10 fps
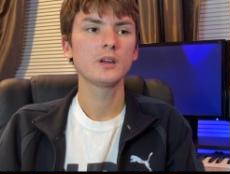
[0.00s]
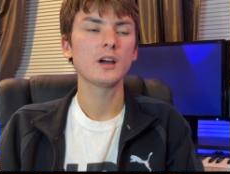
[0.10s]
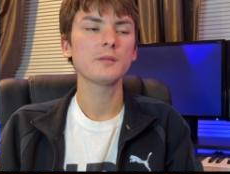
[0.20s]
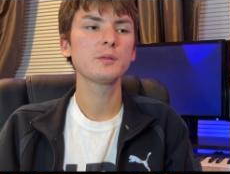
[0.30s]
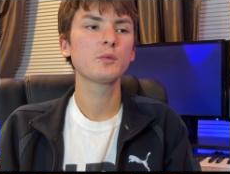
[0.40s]

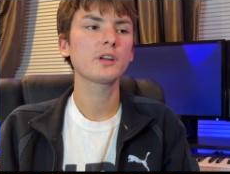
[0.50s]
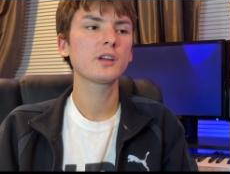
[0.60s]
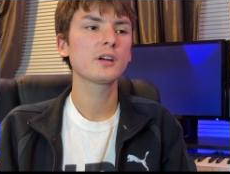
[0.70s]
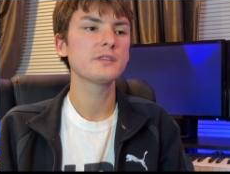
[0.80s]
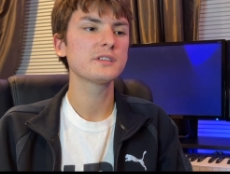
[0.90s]
I've been
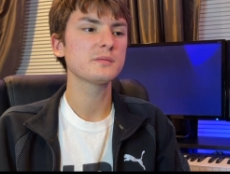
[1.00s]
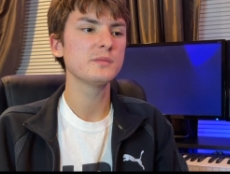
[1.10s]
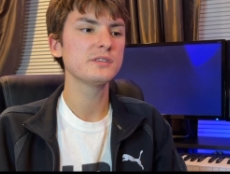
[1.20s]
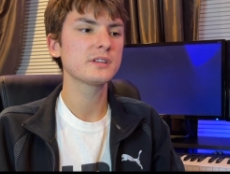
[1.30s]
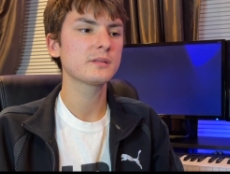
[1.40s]
working on this
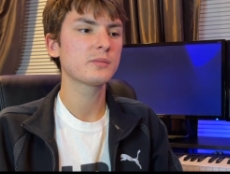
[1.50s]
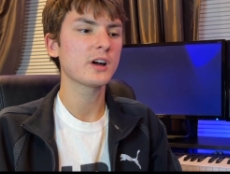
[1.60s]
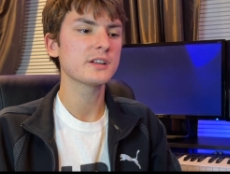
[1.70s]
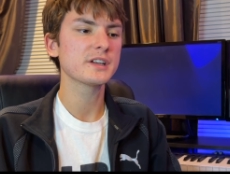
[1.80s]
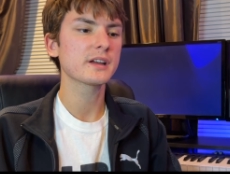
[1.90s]
music
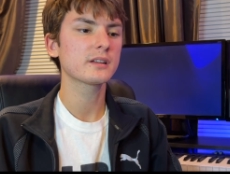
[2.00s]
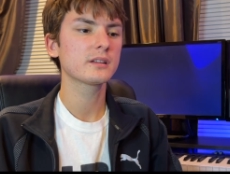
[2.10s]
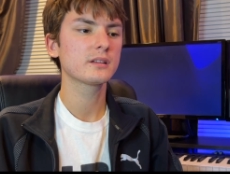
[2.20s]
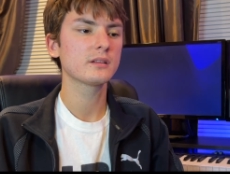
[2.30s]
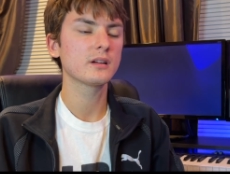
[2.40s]
project
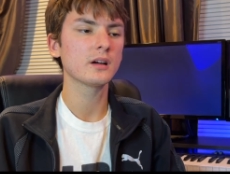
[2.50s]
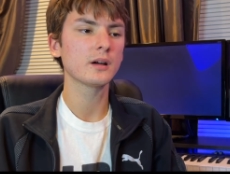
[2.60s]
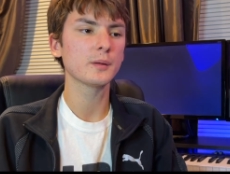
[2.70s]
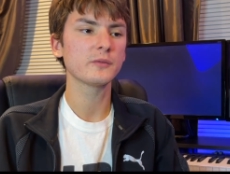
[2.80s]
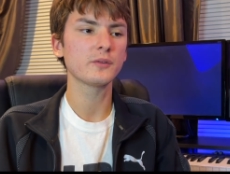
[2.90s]

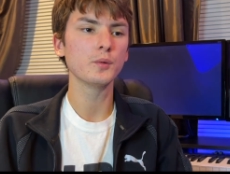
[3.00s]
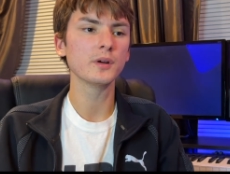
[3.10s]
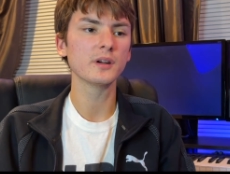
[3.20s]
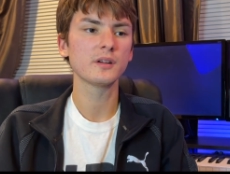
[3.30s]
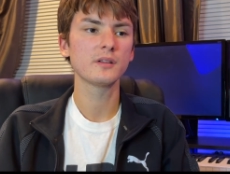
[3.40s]
um,
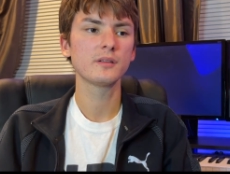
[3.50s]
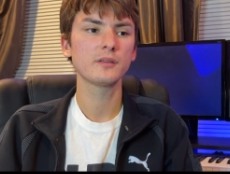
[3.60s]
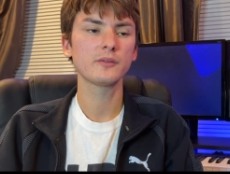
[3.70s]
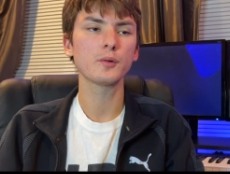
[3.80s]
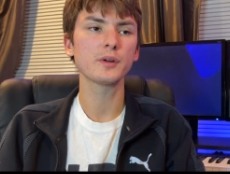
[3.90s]
for
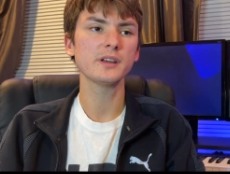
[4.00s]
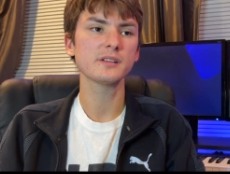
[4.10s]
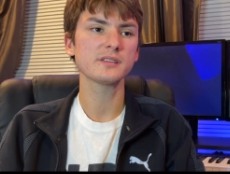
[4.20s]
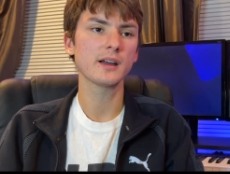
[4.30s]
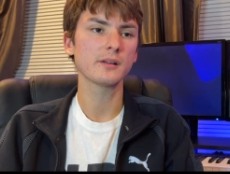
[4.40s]
four
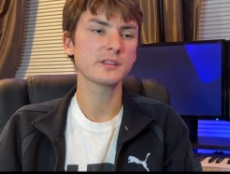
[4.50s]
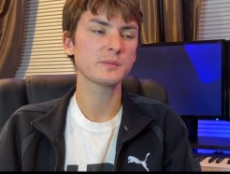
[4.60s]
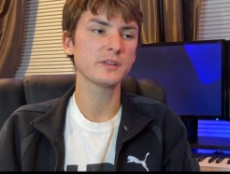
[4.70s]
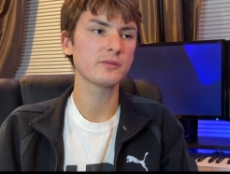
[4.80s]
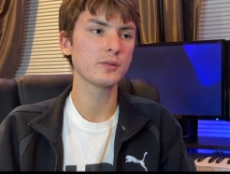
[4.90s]
years now. It's
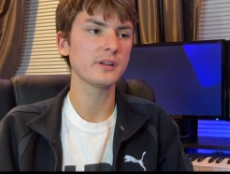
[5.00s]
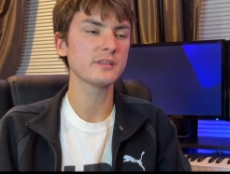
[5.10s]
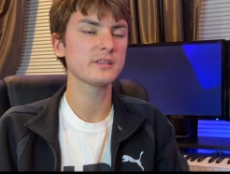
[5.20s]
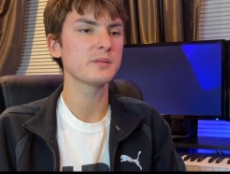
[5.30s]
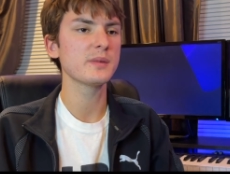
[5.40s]
been four
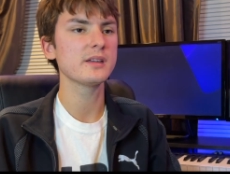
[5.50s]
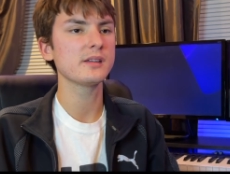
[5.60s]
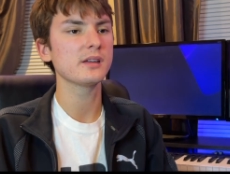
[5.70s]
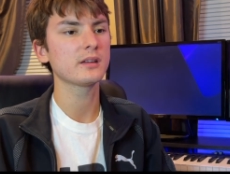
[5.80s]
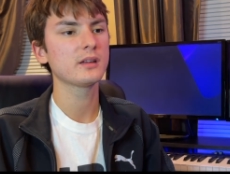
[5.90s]
years in the
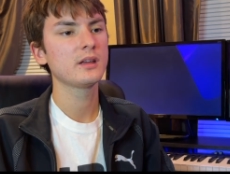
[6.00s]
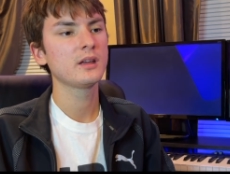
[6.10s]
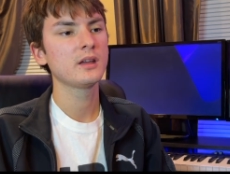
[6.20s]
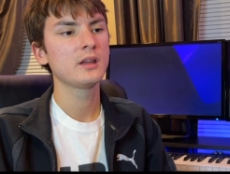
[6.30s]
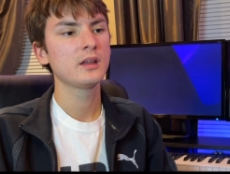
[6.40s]
making.
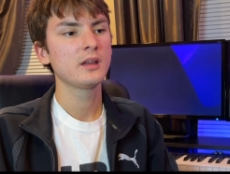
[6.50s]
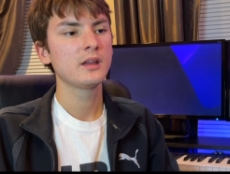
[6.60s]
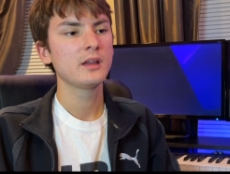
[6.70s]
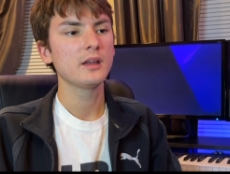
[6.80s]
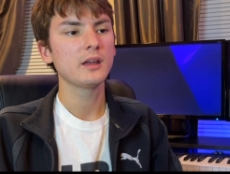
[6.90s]

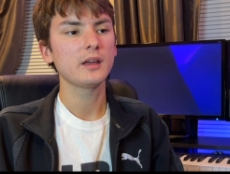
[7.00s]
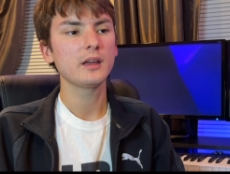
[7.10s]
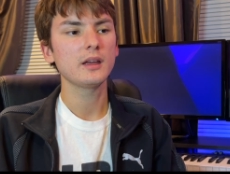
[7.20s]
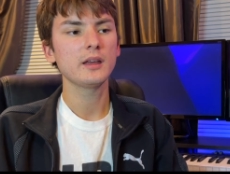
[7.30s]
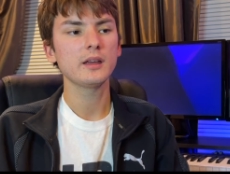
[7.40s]

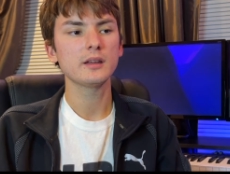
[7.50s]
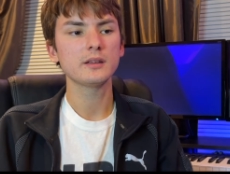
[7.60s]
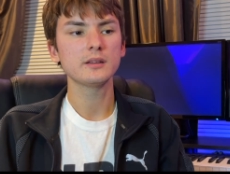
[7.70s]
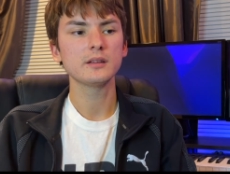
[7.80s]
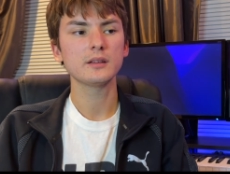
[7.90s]

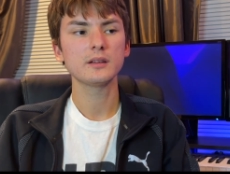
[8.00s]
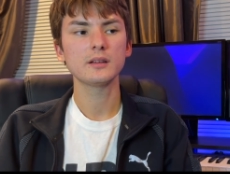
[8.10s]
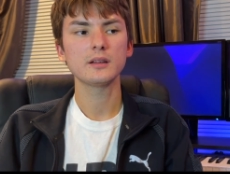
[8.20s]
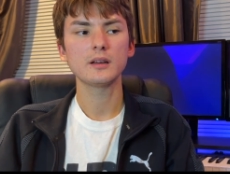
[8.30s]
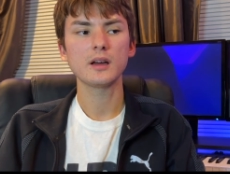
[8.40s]
And
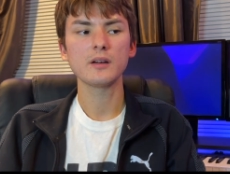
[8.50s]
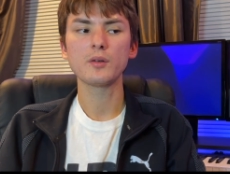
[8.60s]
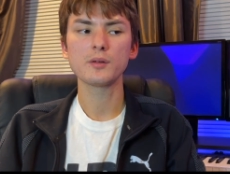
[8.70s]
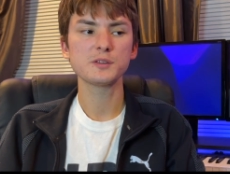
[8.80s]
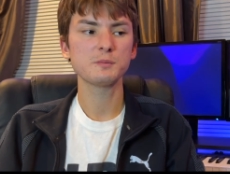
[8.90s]
I've
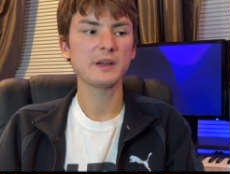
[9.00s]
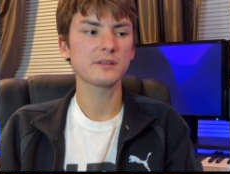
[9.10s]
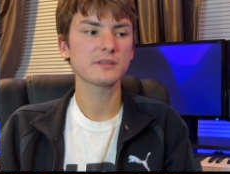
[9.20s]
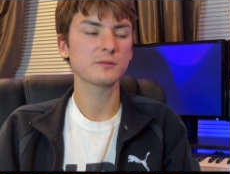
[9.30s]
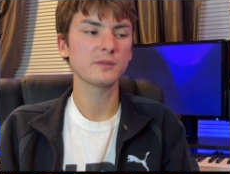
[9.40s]
always
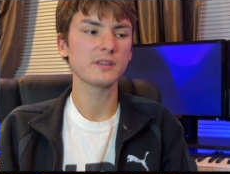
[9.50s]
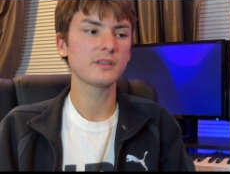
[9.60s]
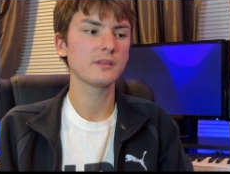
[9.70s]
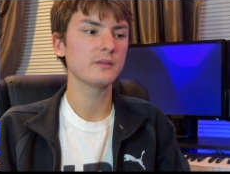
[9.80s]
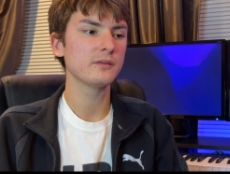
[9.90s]
bounced with
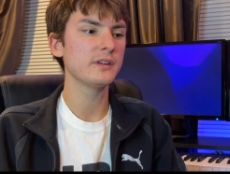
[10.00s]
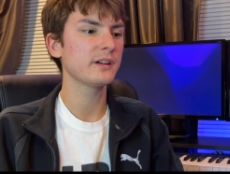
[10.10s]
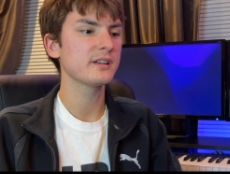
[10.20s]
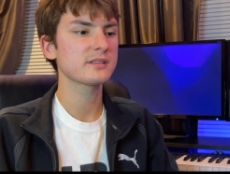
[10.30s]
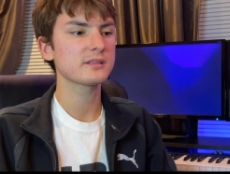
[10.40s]

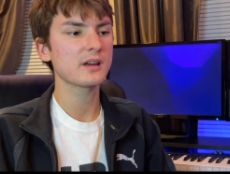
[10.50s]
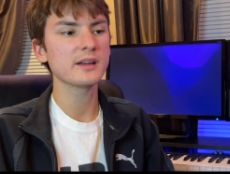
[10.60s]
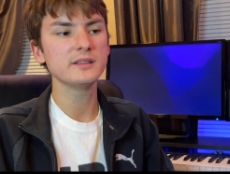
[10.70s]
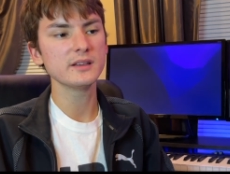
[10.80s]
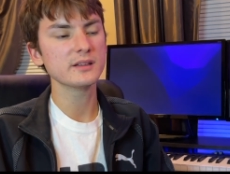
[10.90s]
various
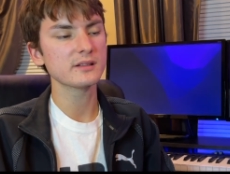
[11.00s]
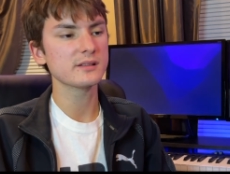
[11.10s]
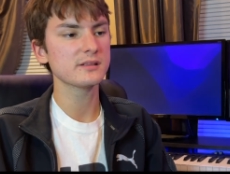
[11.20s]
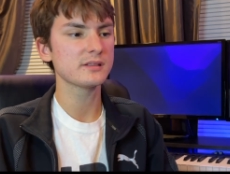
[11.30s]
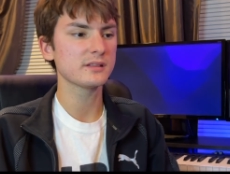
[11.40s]

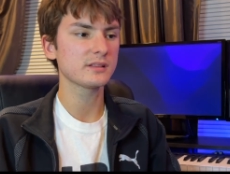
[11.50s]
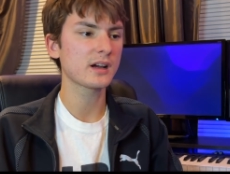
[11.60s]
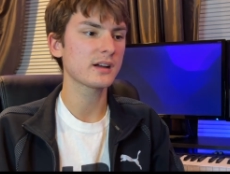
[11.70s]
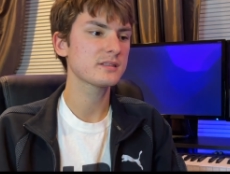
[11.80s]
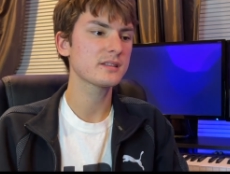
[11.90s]
ideas and
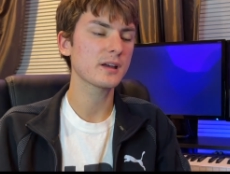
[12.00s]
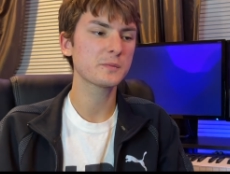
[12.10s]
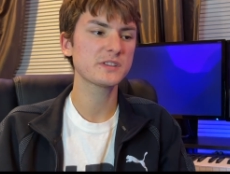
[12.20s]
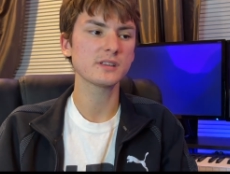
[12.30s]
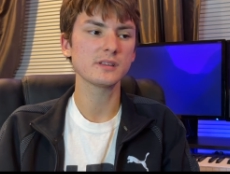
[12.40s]

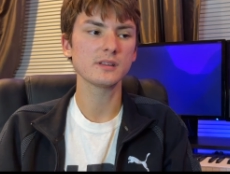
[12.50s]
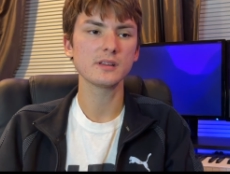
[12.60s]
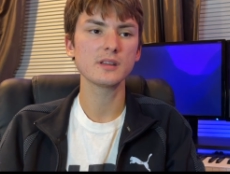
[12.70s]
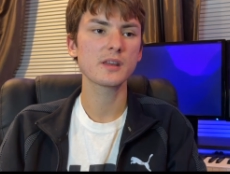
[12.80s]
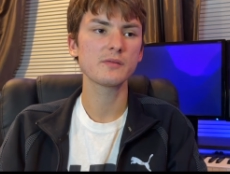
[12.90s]
concepts, and
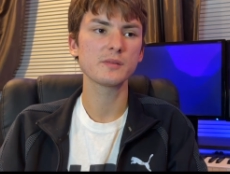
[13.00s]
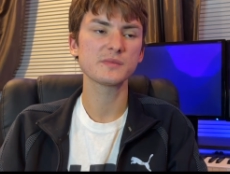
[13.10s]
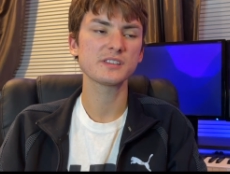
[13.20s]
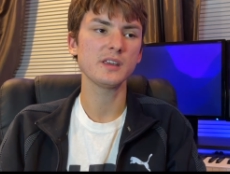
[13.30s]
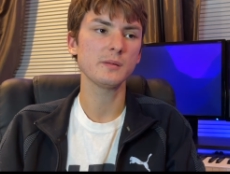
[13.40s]
none of them
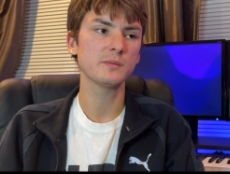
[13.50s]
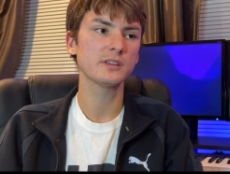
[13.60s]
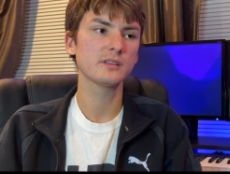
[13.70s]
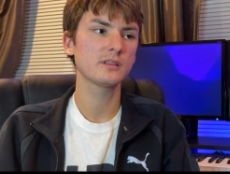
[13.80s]
seemed